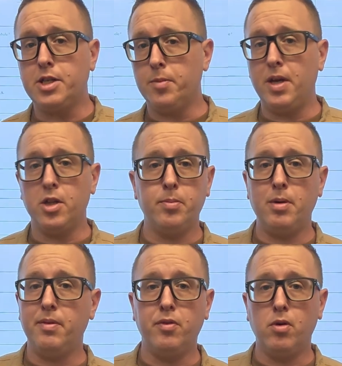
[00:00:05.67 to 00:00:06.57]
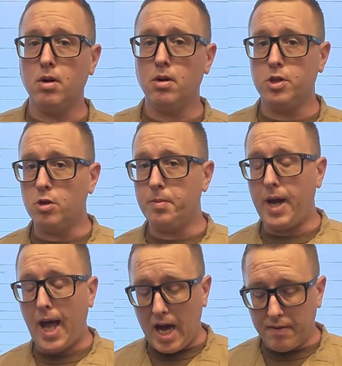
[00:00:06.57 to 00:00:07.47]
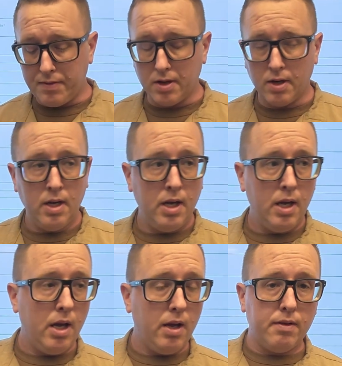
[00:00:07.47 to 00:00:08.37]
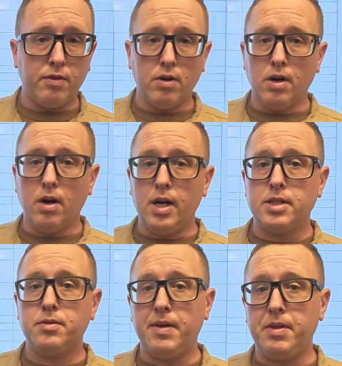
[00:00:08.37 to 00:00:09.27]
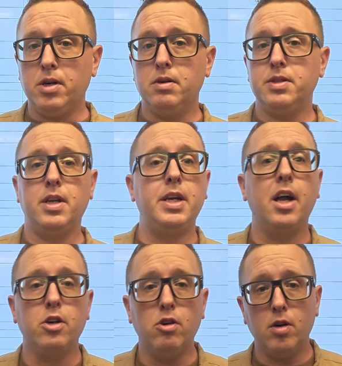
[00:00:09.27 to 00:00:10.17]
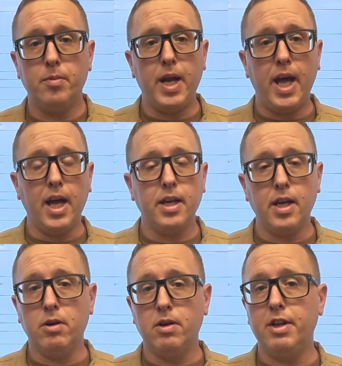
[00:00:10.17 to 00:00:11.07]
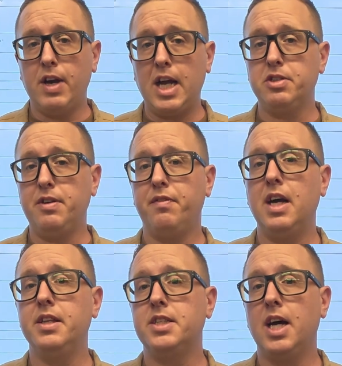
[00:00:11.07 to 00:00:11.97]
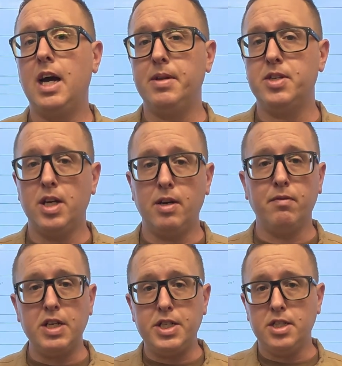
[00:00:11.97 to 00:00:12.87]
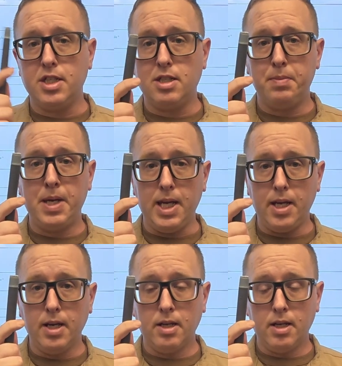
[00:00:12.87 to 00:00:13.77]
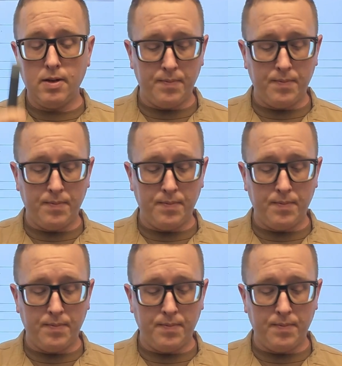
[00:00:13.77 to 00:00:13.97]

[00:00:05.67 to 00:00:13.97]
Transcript: It's going to be a little bit before, a little bit after. For us, we have to go into the Nautical Almanac and go in there and actually find the time the sun reaches its peak.